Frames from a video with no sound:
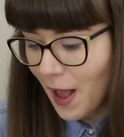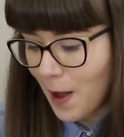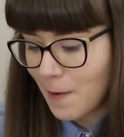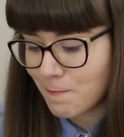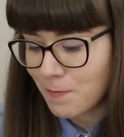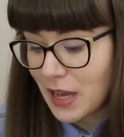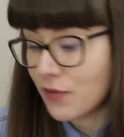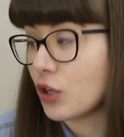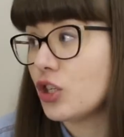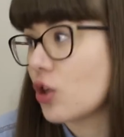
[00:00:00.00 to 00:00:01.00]

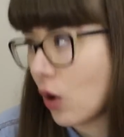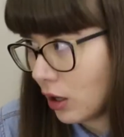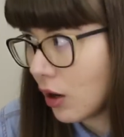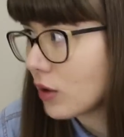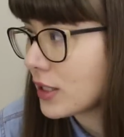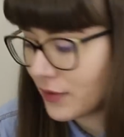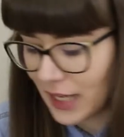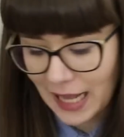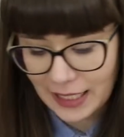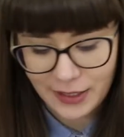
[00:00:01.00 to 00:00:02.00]
even though she's got lots of
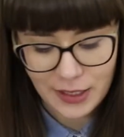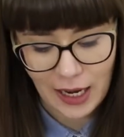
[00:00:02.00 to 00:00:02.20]
talent,